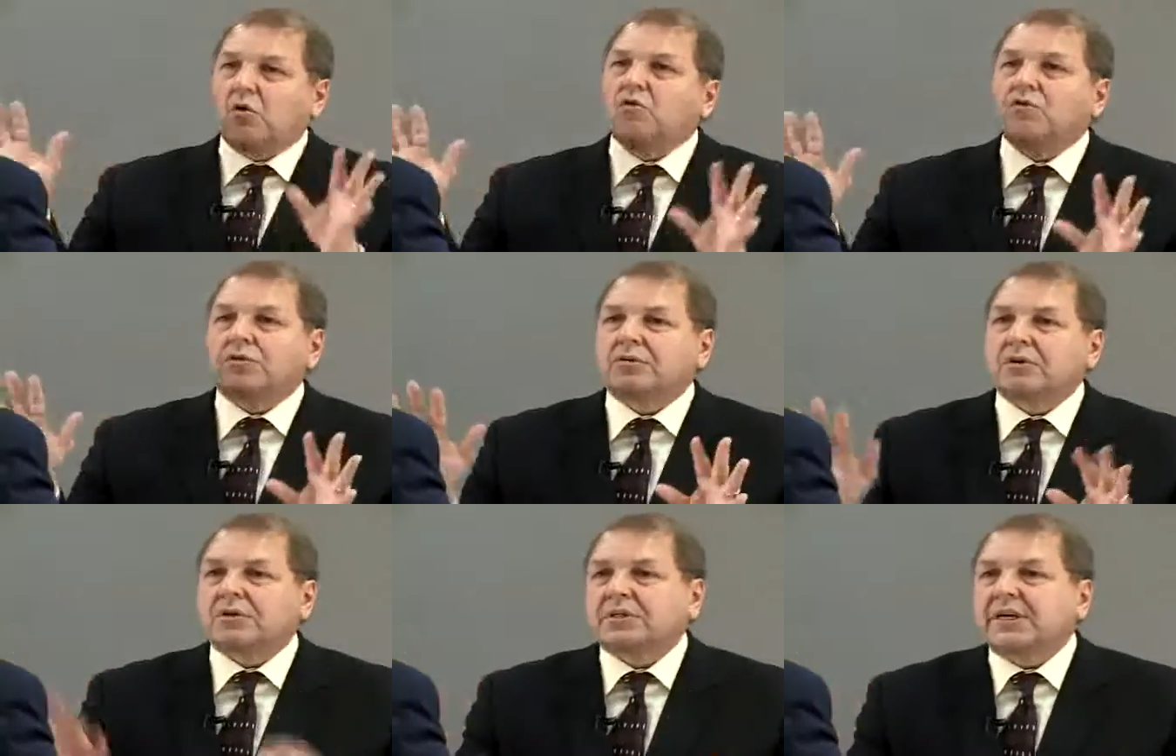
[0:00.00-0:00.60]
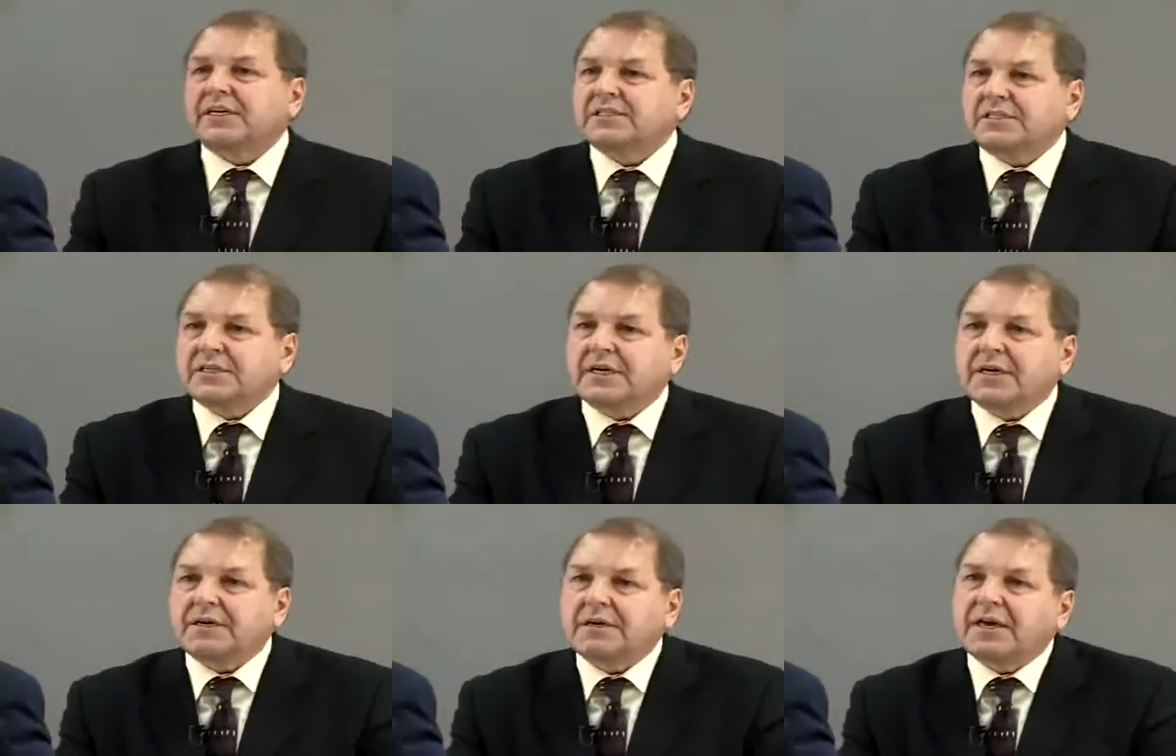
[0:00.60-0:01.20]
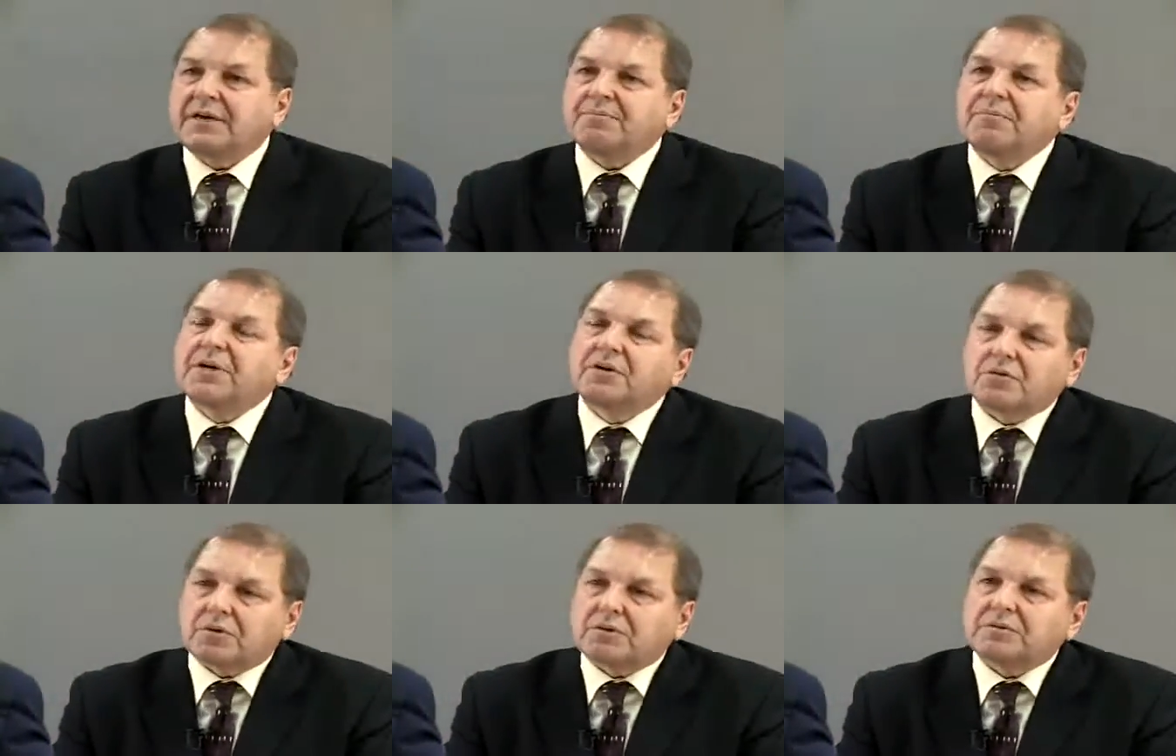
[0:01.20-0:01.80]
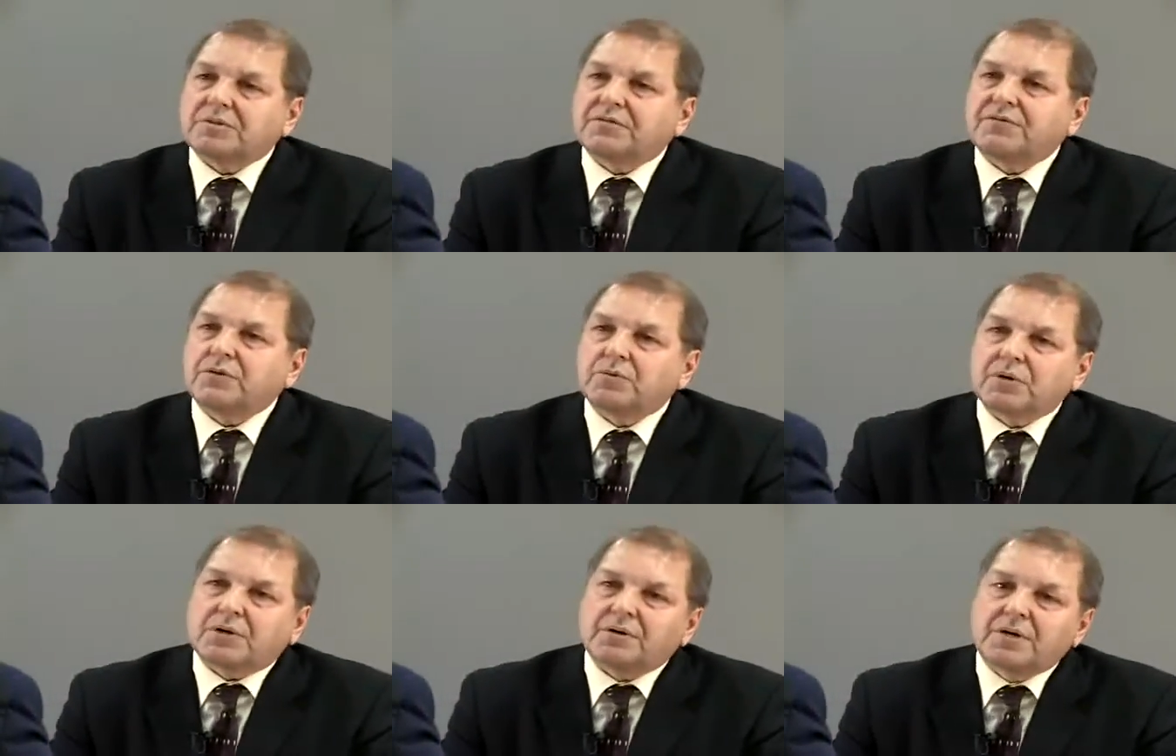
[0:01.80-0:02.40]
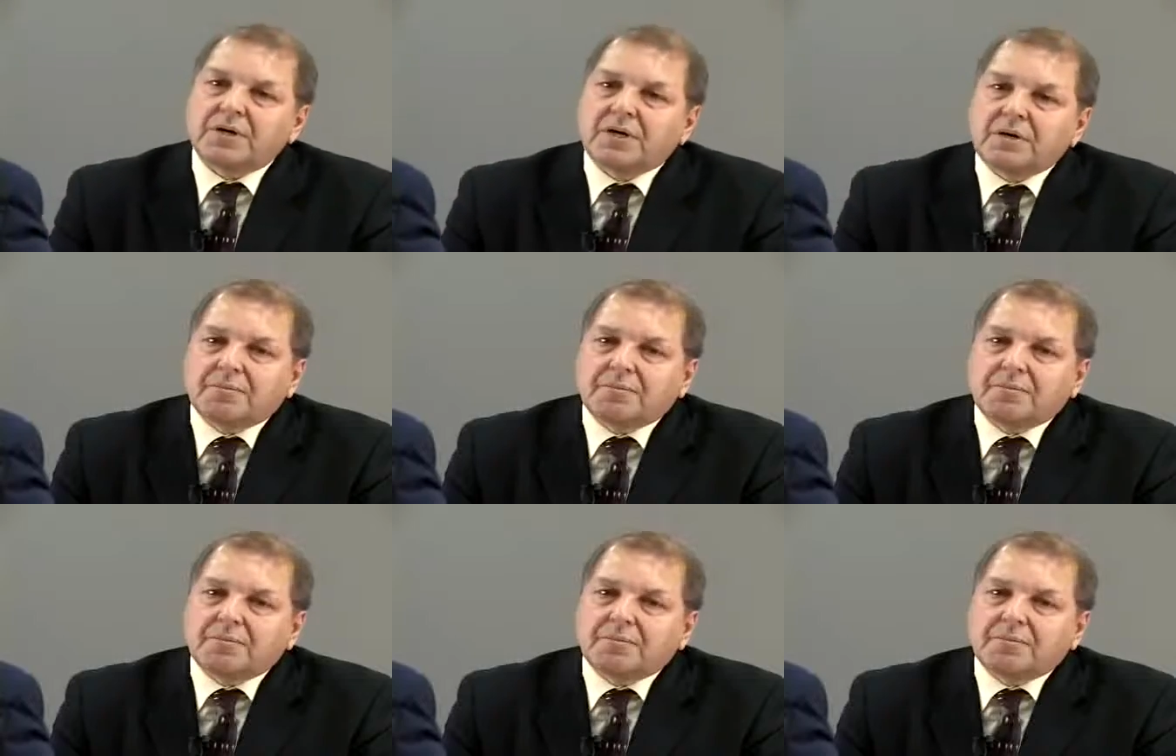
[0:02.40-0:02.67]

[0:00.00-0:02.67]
overlooked as a mineral, if you will.